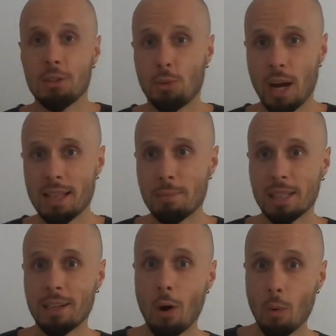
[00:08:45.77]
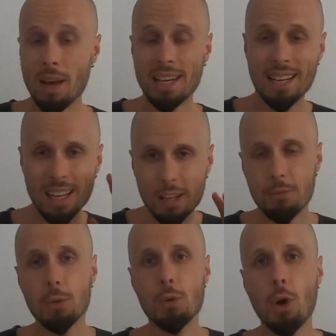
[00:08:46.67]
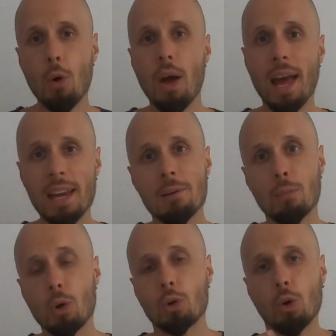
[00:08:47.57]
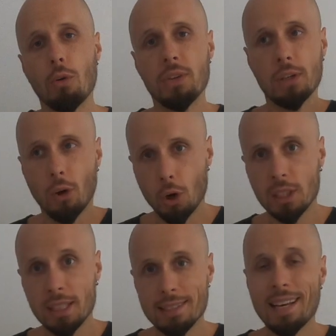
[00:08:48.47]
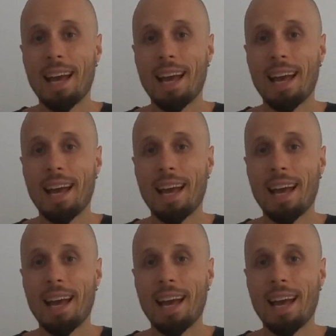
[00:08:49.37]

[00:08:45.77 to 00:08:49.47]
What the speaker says: Try them at home, and if you know any more coffee cocktails,